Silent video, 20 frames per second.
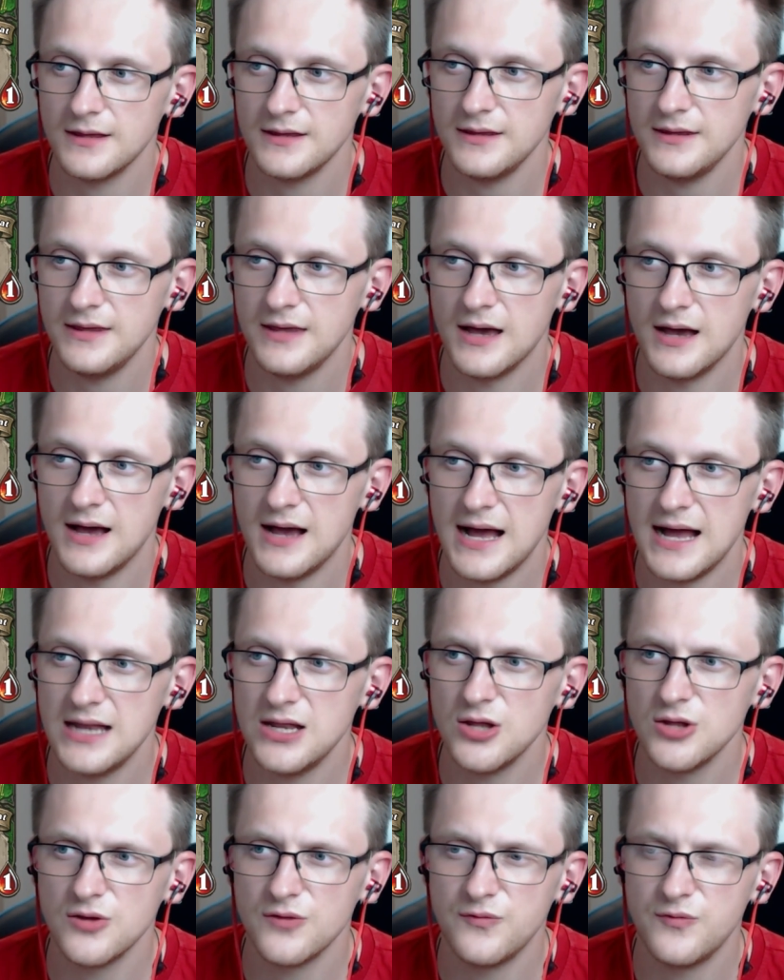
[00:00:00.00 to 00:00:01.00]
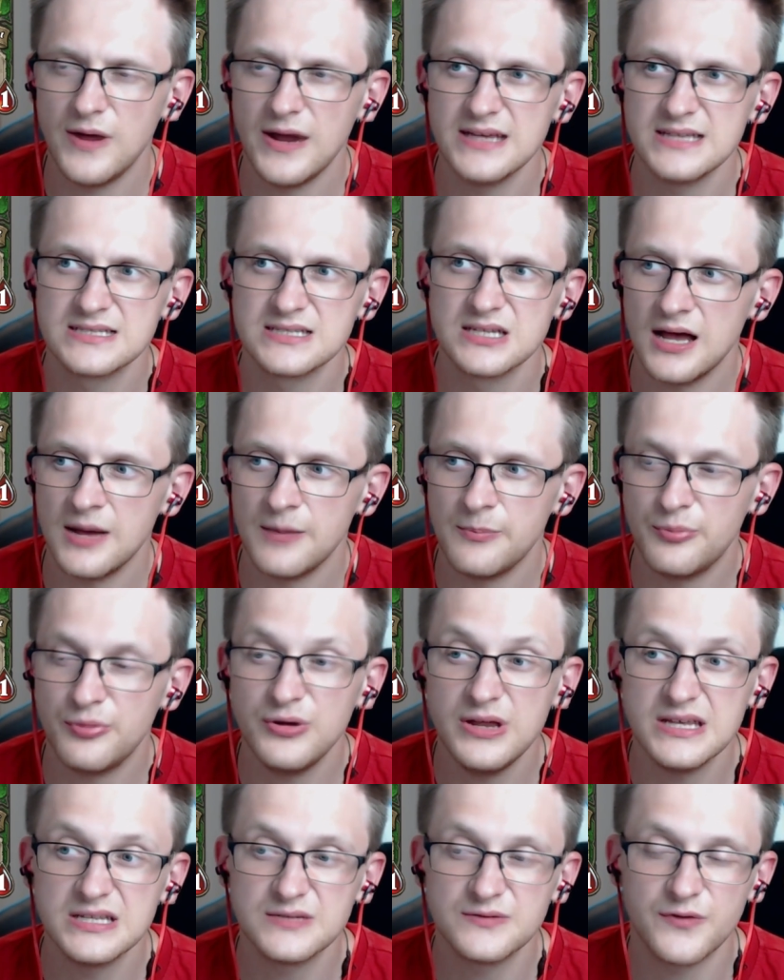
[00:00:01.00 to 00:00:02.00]
Yeah, a lot of ways.
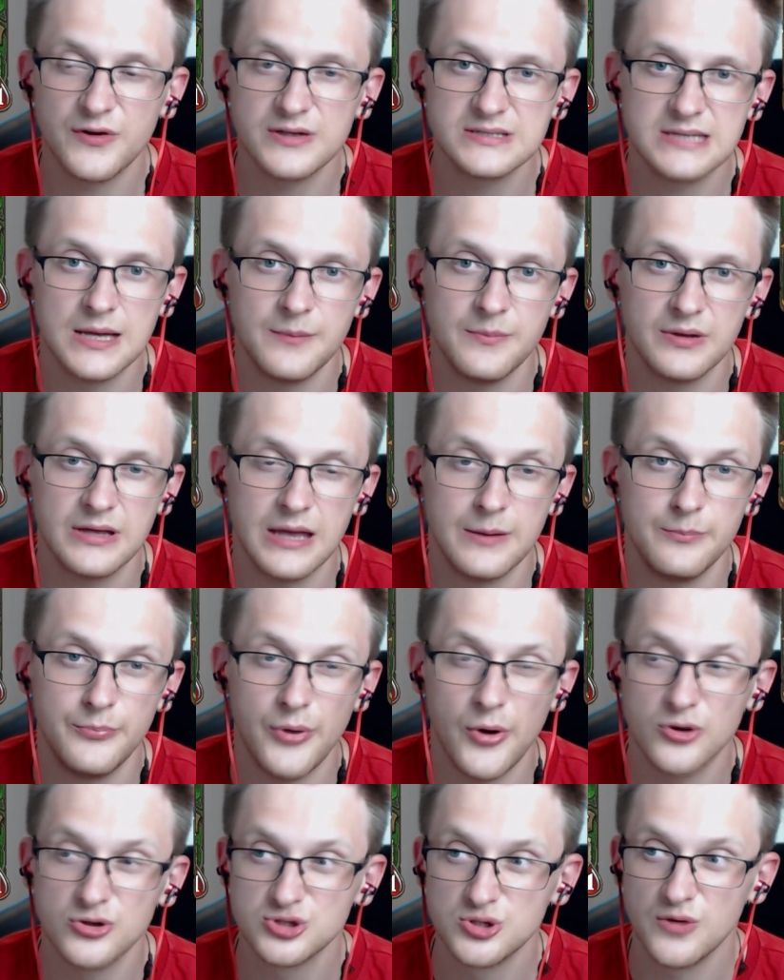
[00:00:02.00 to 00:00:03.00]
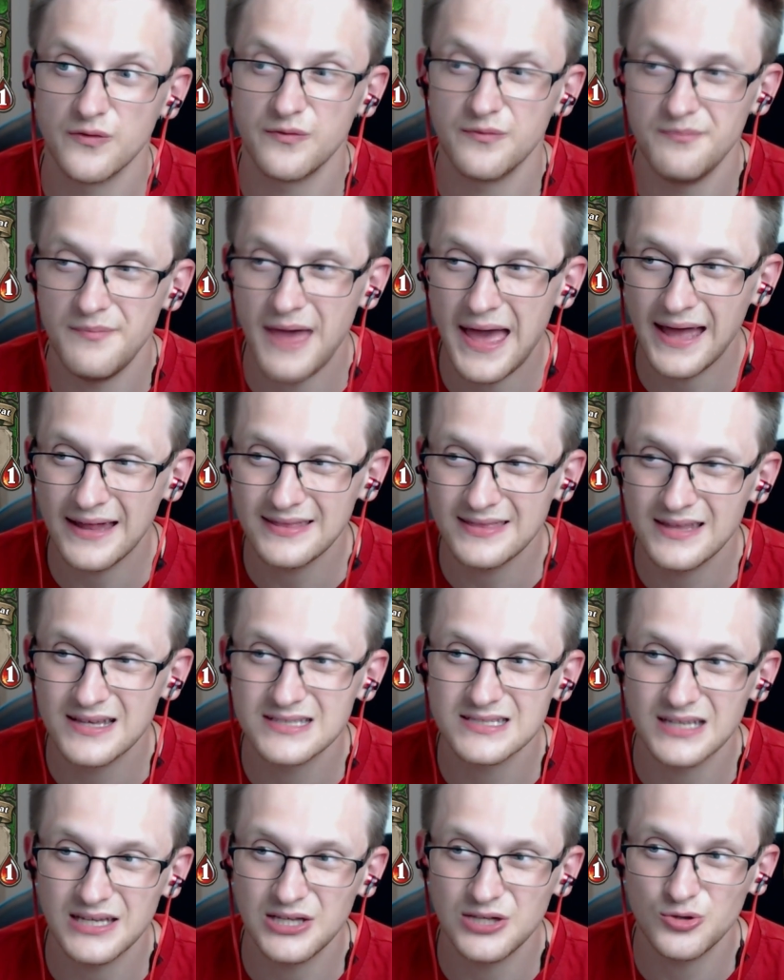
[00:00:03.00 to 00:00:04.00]
Priest, for example, can Potion of Madness
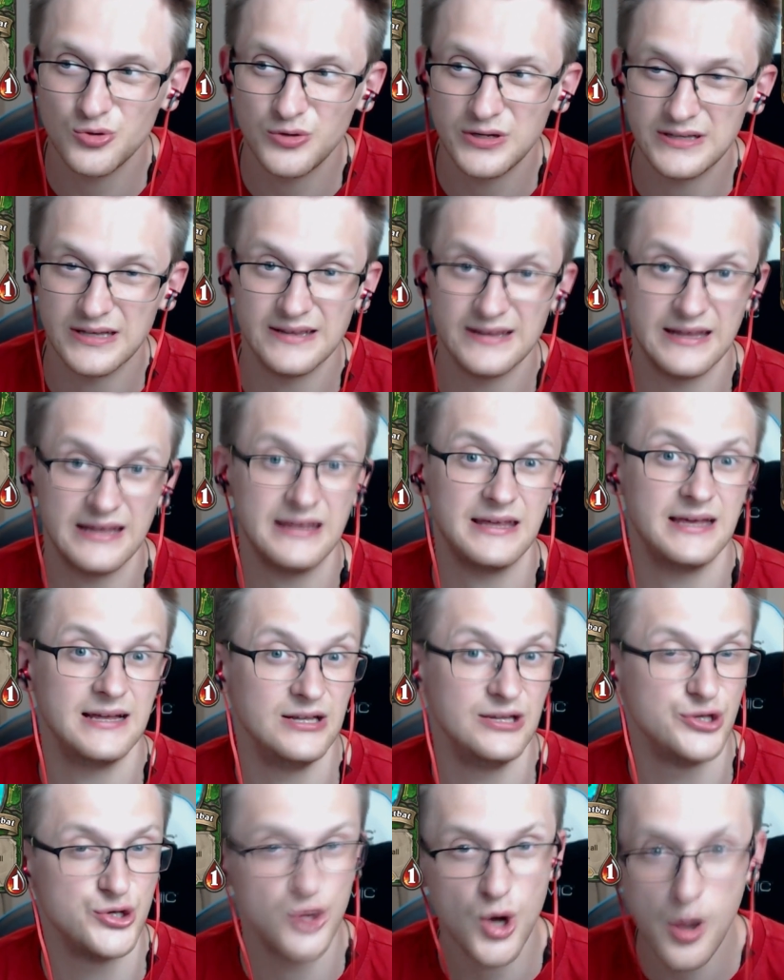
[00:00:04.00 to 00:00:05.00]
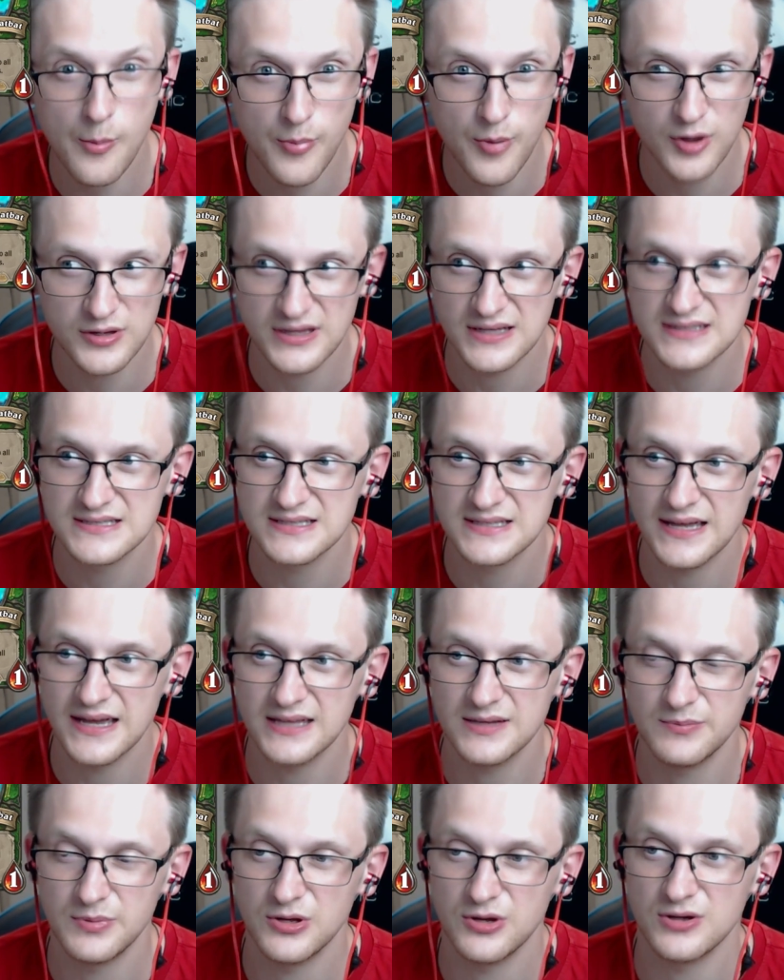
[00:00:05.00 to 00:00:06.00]
into it and then kill your board
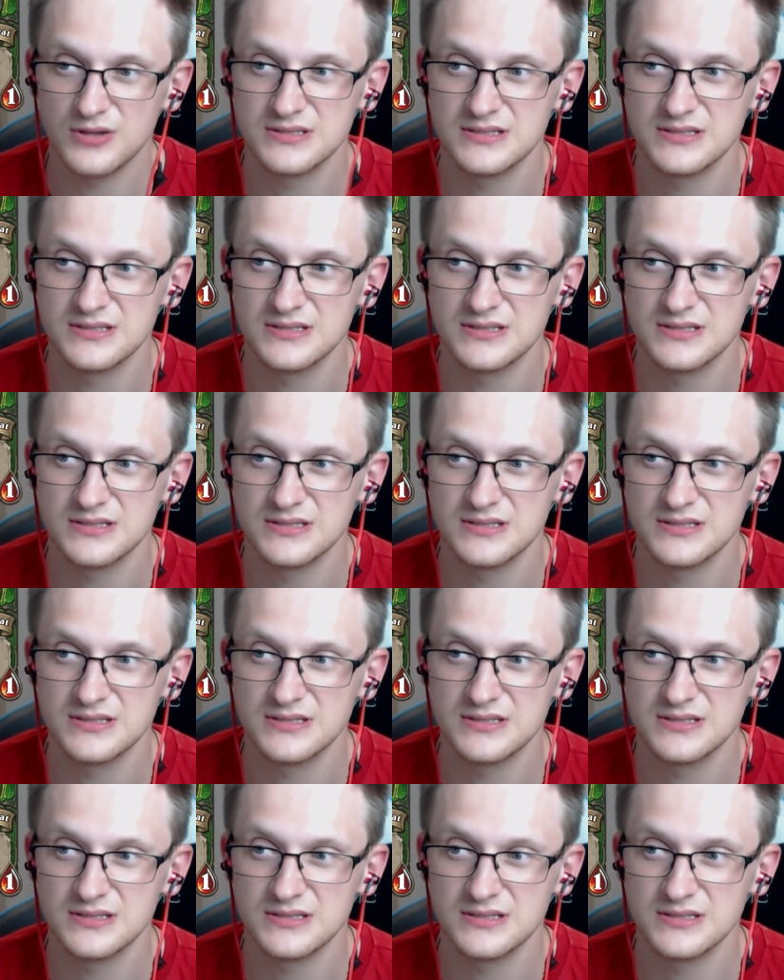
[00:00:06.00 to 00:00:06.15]
instead, because